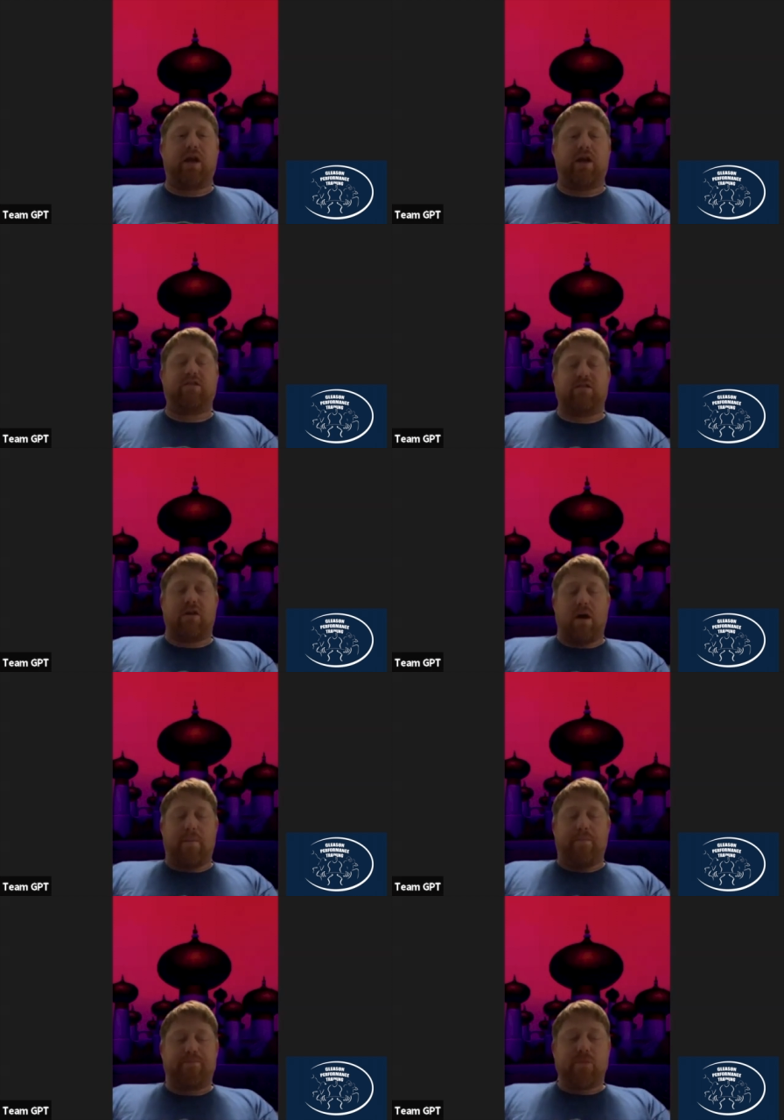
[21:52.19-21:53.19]
it's
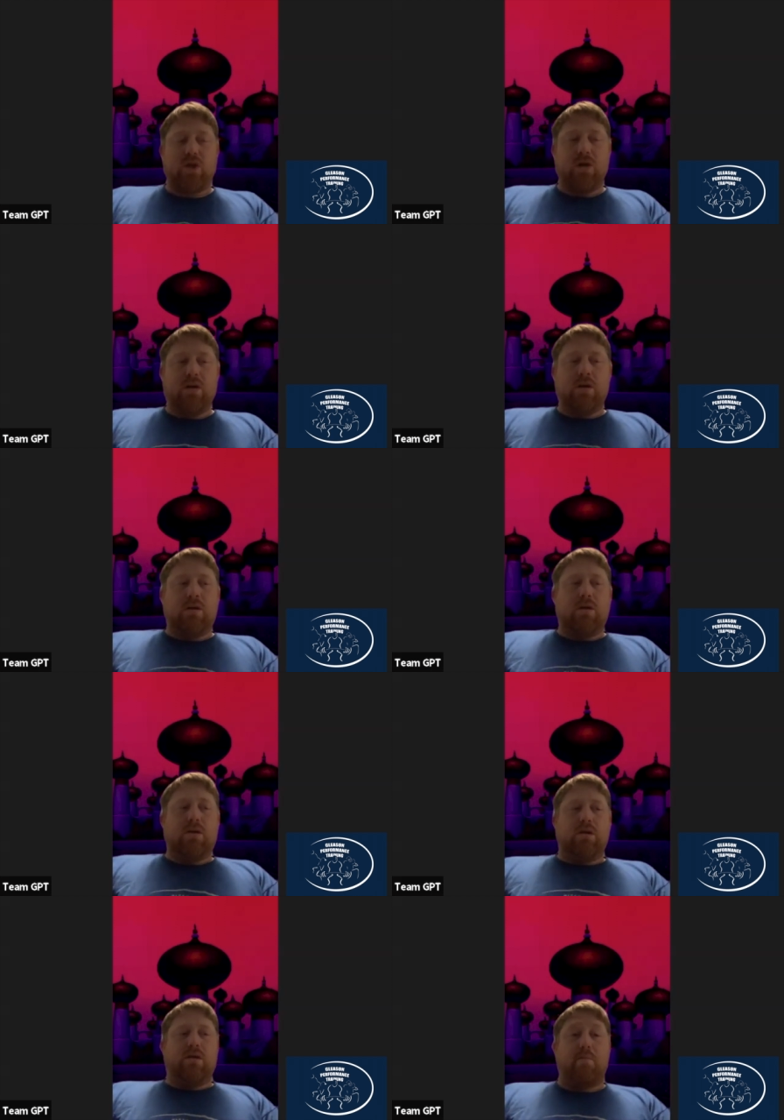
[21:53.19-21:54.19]

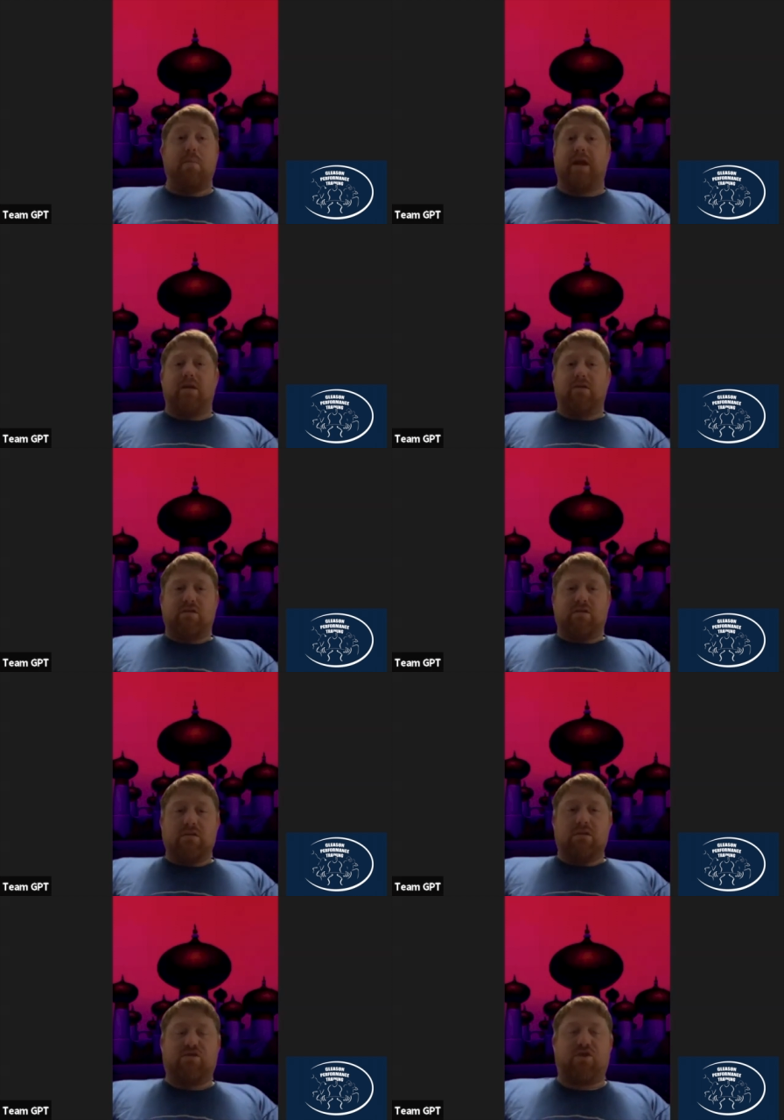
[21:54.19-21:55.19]
the minis,
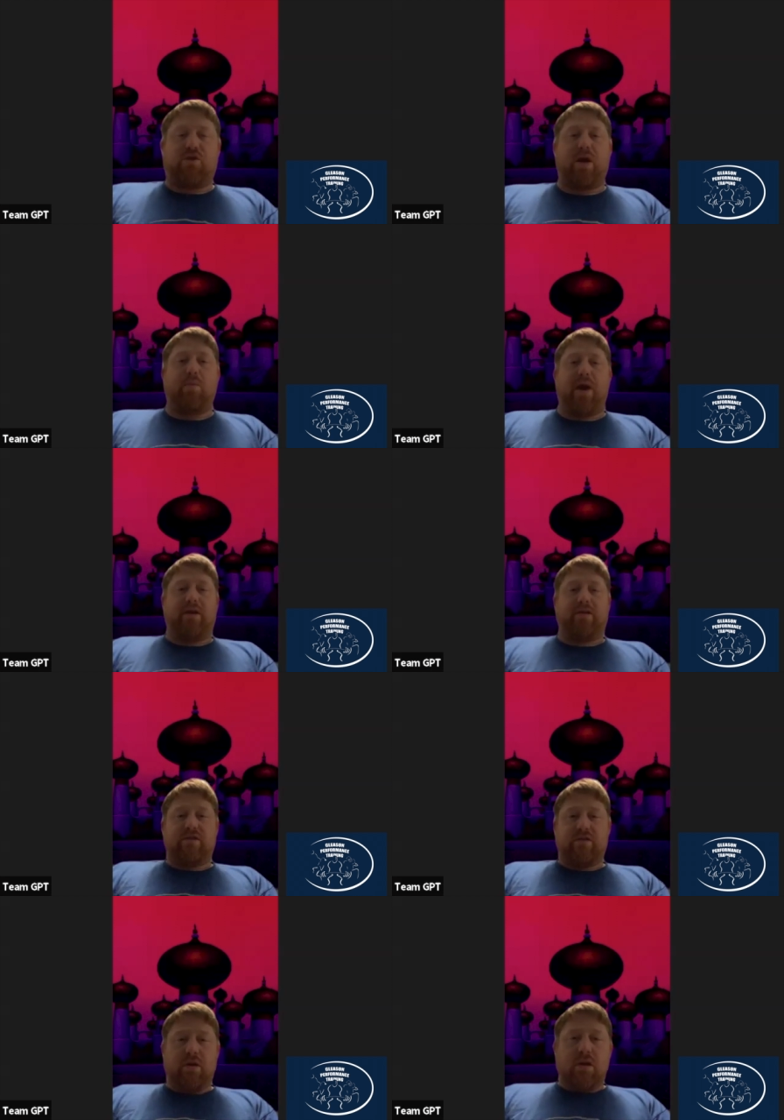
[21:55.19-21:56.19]
so the red
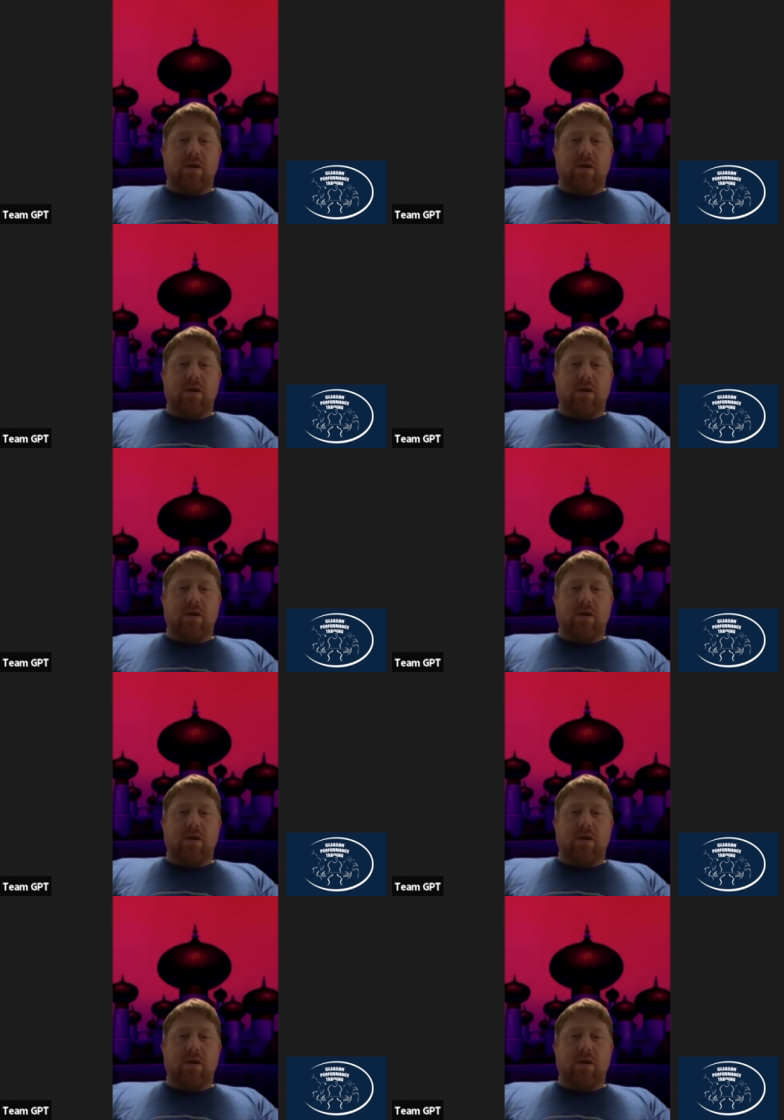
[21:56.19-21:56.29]
bands,